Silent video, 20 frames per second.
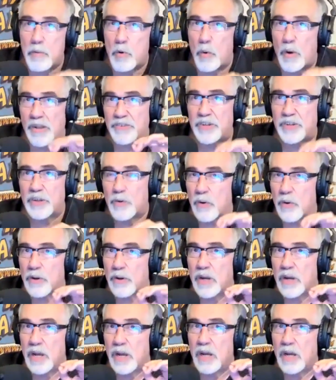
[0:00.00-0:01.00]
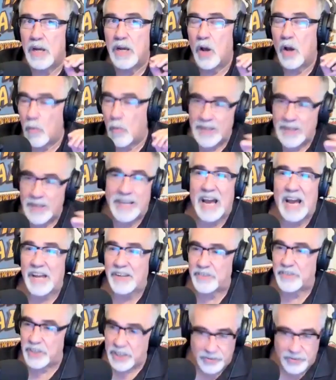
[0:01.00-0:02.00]
remember watching it going, oh my
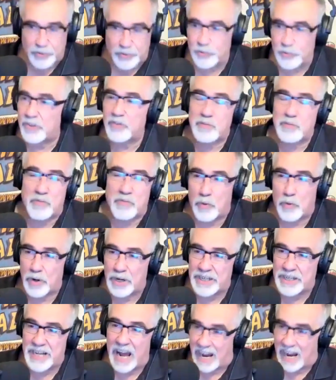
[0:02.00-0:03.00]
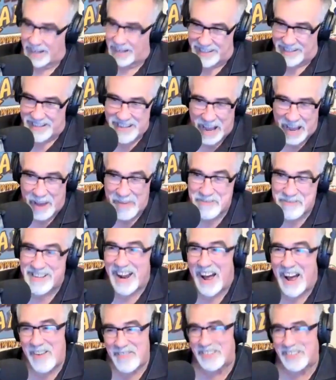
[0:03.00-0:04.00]
God, did he shoot this before he died? I
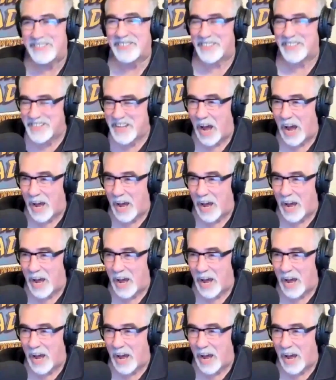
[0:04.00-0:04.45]
mean, obviously